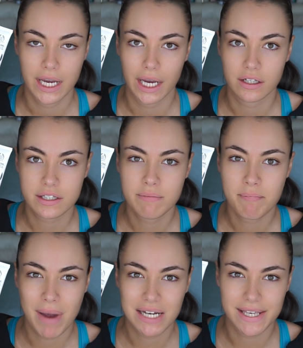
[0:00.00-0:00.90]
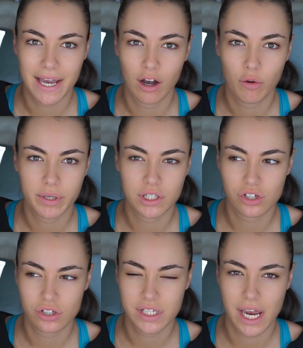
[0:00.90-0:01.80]
it doesn't matte it out, but it
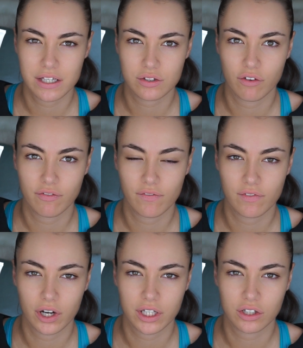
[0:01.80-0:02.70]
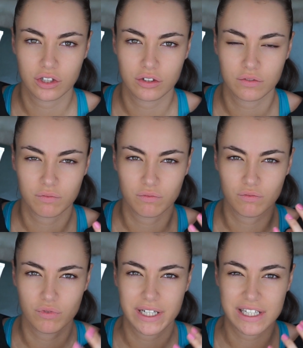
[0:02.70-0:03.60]
just takes off like
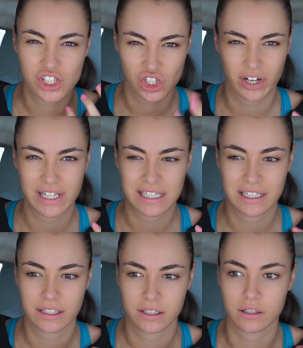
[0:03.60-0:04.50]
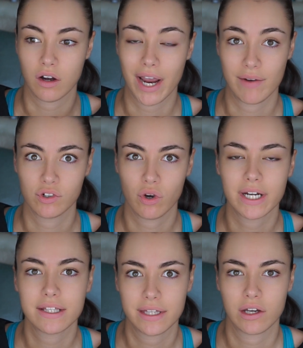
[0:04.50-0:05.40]
really shiny, I haven't got
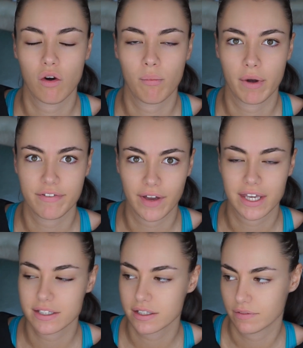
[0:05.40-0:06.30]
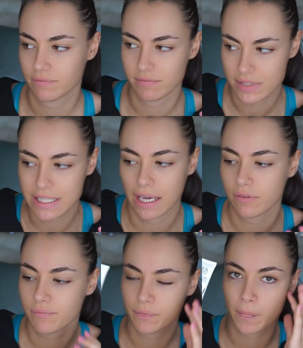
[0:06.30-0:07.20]
anything on my face
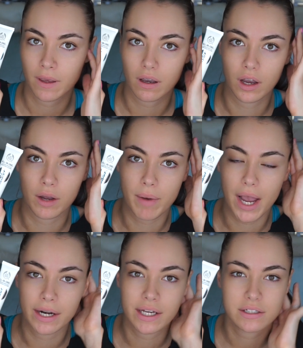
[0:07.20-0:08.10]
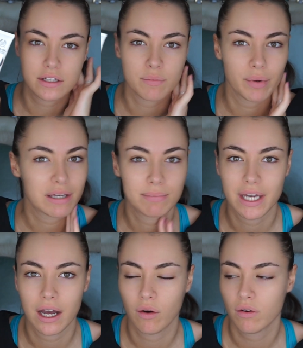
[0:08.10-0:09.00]
skin. And it doesn't break me
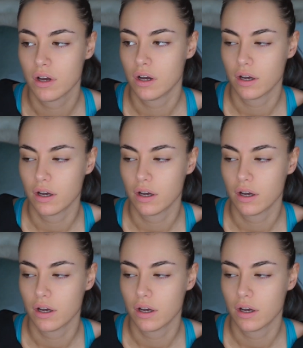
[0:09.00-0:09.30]
out.